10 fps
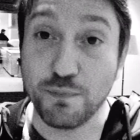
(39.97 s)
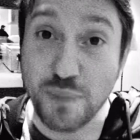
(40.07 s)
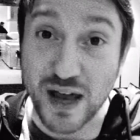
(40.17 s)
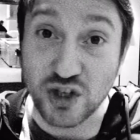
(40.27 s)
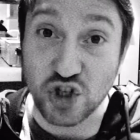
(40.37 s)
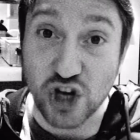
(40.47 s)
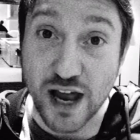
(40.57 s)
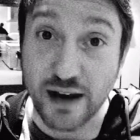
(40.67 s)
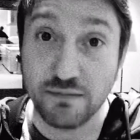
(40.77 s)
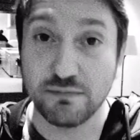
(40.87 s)

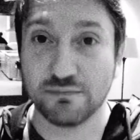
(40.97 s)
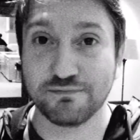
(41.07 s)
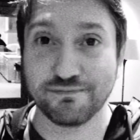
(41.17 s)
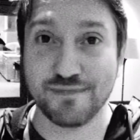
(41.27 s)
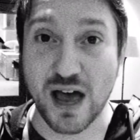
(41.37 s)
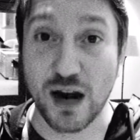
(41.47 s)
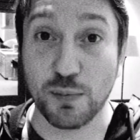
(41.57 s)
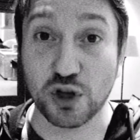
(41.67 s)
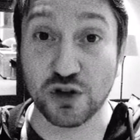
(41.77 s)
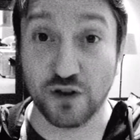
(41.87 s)
BedJet, and a
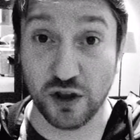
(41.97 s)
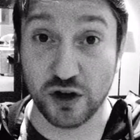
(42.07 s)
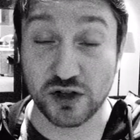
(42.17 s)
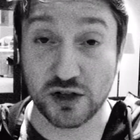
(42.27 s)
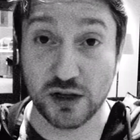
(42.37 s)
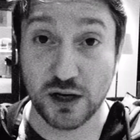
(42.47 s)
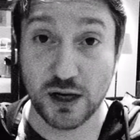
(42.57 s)
bunch of others.